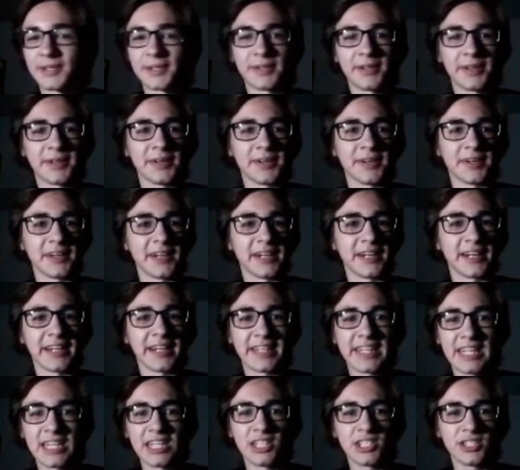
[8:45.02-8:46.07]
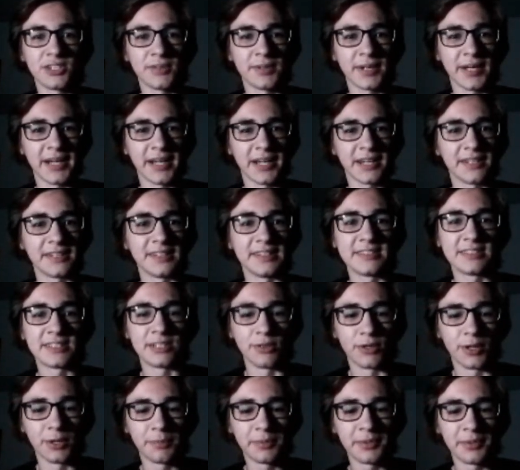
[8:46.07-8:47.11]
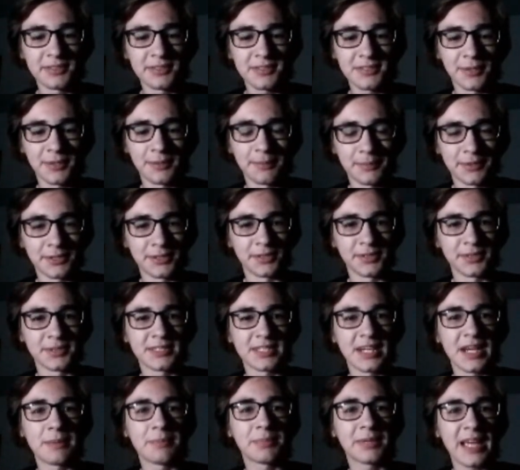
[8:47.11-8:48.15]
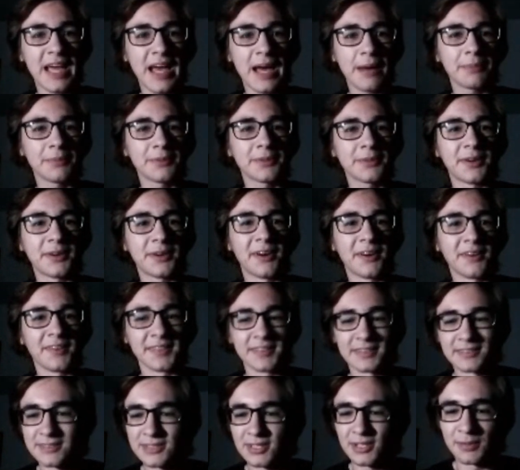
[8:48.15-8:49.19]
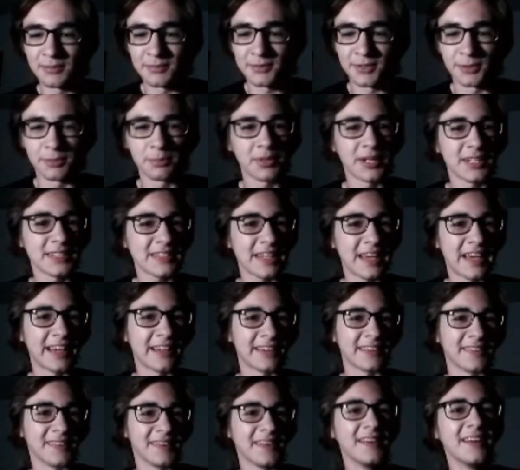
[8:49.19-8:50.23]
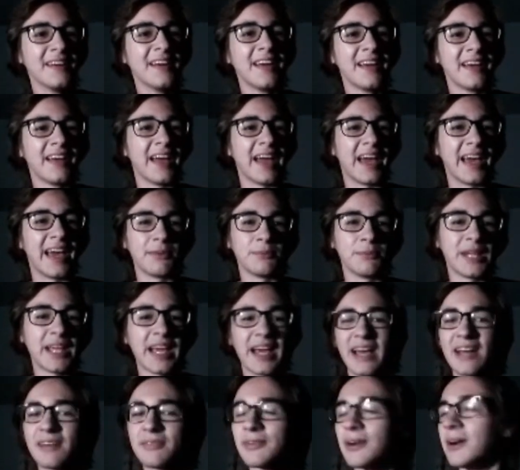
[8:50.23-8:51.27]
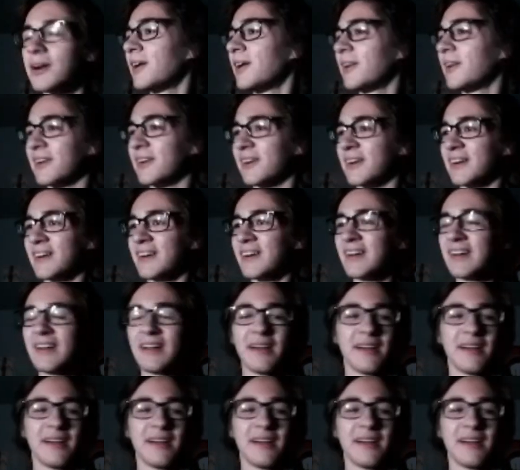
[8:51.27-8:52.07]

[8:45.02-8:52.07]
R, and I kid you not, is you open a terminal, type capital R in the terminal, press enter, and we have R.